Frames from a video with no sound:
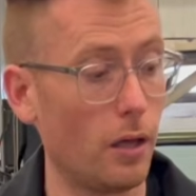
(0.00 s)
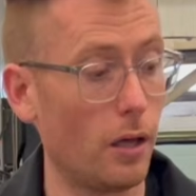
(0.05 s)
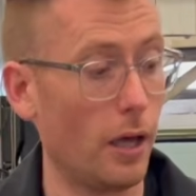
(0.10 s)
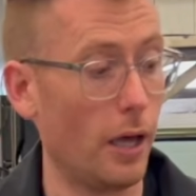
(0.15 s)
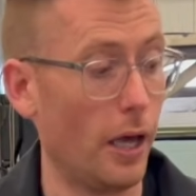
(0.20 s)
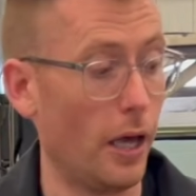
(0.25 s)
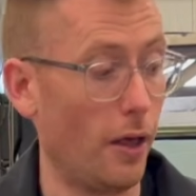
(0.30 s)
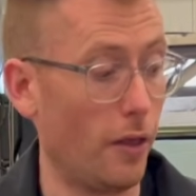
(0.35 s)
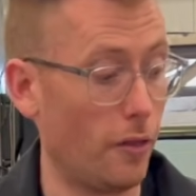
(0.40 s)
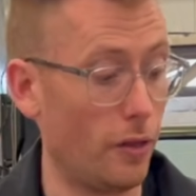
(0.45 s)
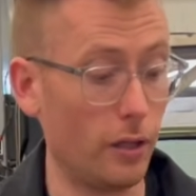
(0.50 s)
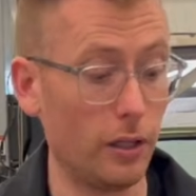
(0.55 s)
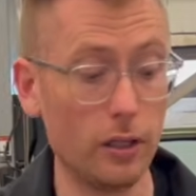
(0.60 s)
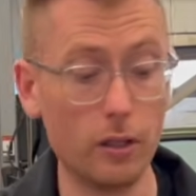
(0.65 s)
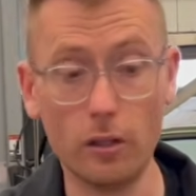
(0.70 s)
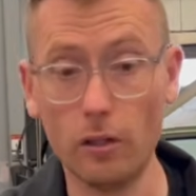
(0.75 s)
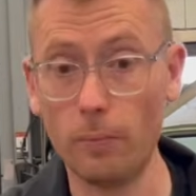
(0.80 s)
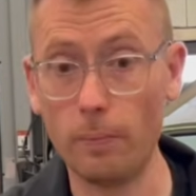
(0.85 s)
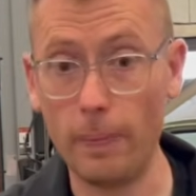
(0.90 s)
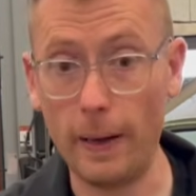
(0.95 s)
the
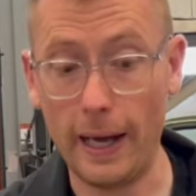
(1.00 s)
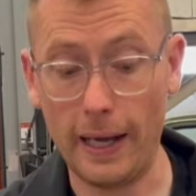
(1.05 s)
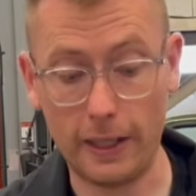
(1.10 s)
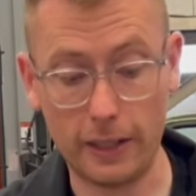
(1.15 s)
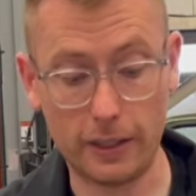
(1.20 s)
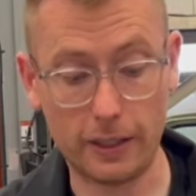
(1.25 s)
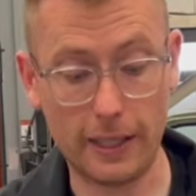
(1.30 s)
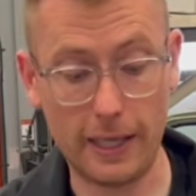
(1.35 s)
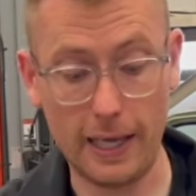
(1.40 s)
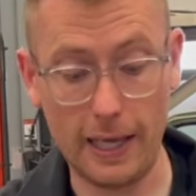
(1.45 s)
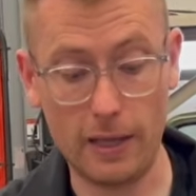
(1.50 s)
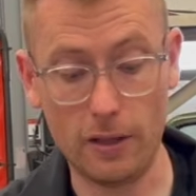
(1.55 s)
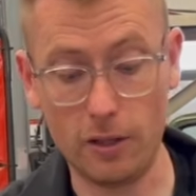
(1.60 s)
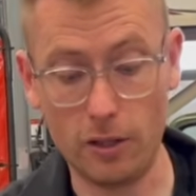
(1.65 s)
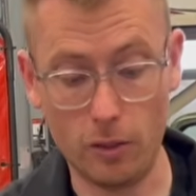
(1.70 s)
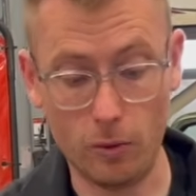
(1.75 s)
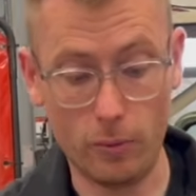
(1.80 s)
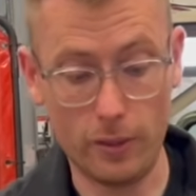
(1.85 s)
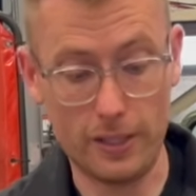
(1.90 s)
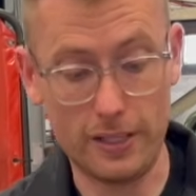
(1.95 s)
little bag kit
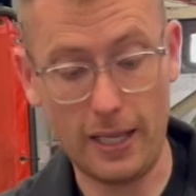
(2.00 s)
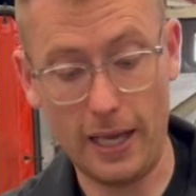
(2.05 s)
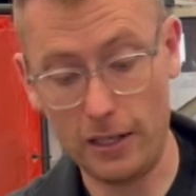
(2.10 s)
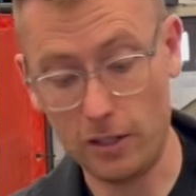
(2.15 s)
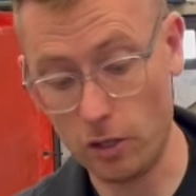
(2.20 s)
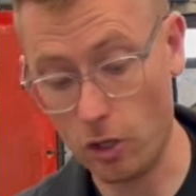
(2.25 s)
that we said